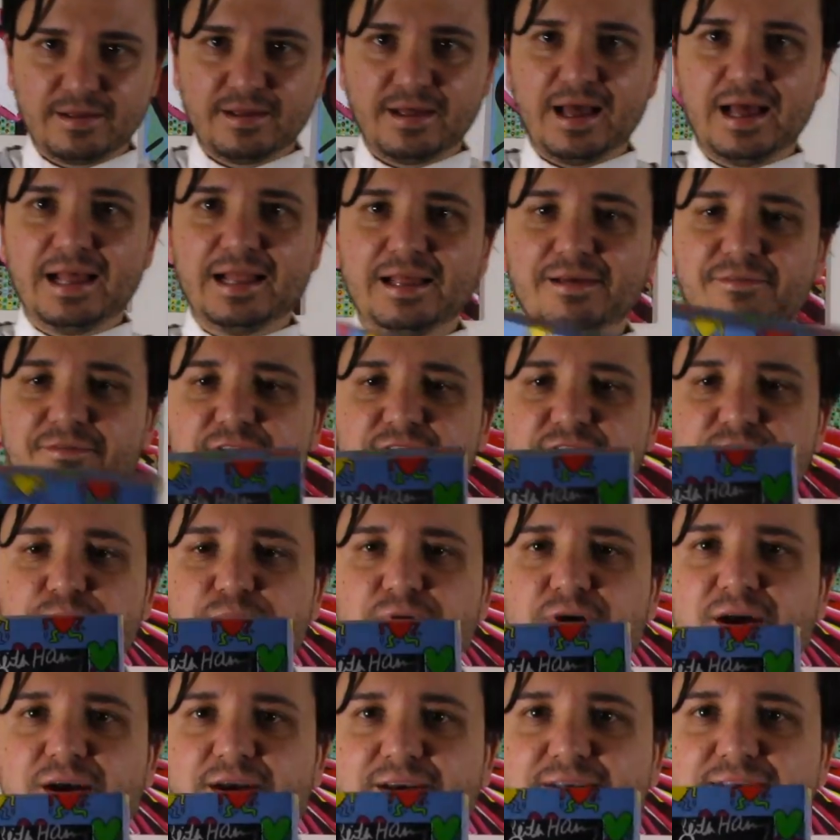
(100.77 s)
I love this
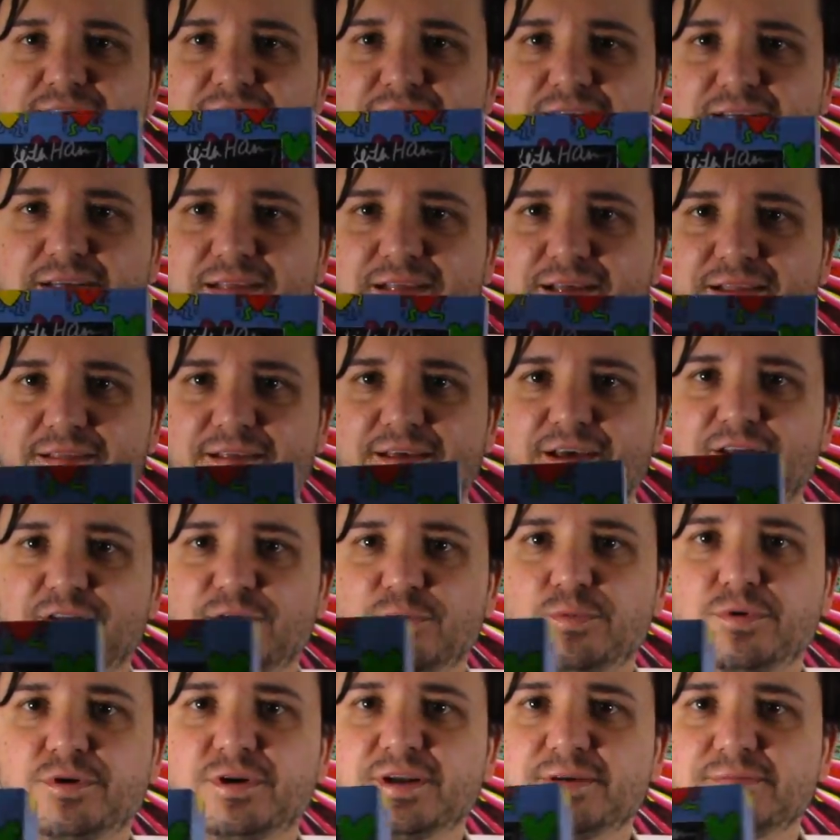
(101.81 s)
box that the
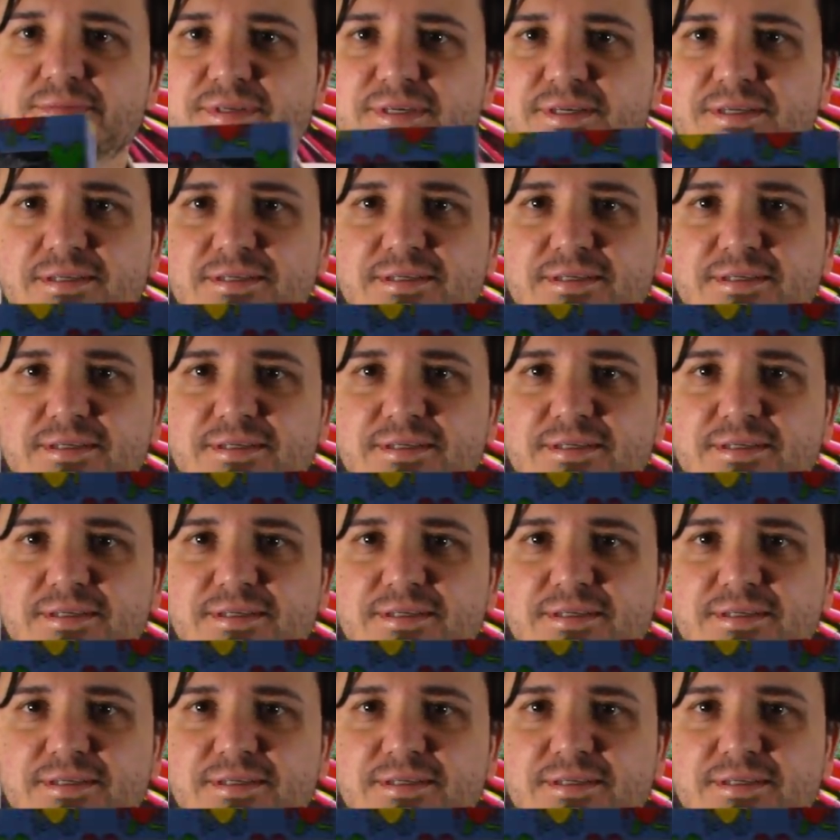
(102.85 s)
underwear comes in.